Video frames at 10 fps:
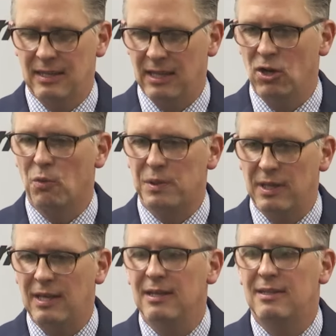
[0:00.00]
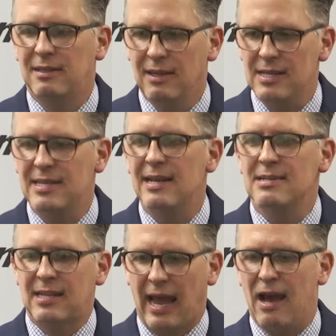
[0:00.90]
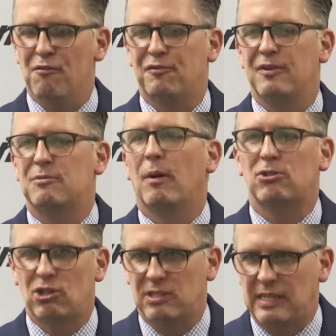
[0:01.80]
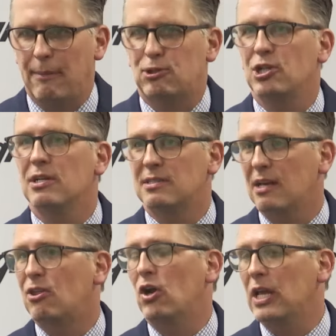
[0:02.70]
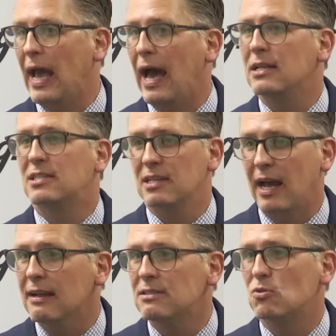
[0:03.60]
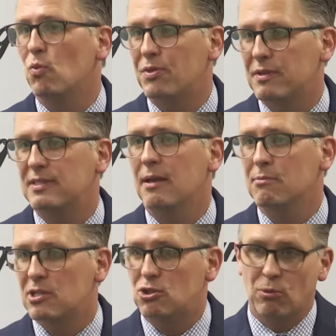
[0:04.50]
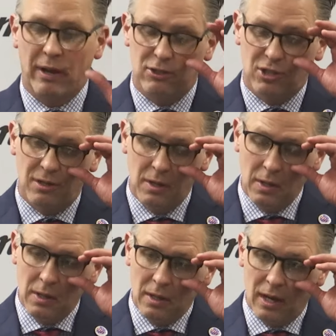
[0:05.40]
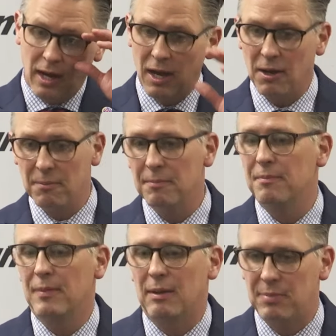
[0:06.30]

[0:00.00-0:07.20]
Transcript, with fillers: you know, he, he didn't have as much deception as I thought he had tonight with the same situation. Um, and